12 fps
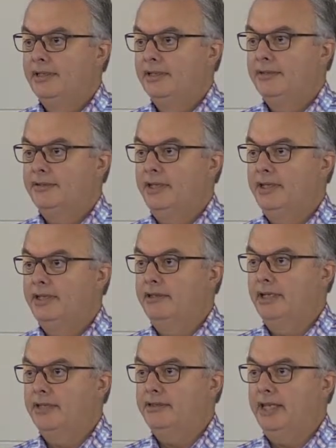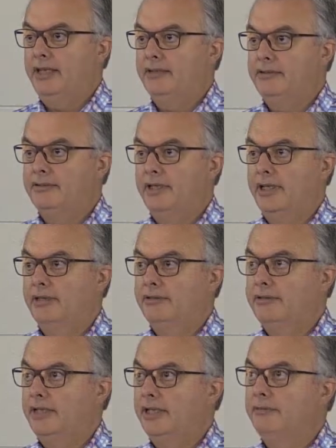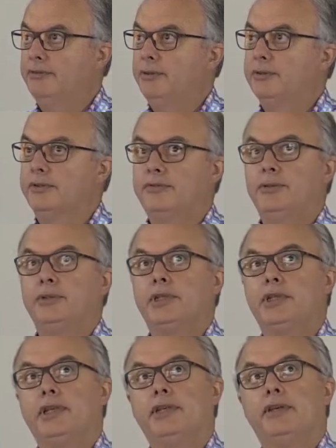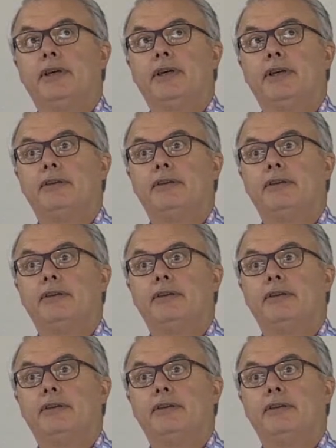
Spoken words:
So you go 10 fours are 40, yeah.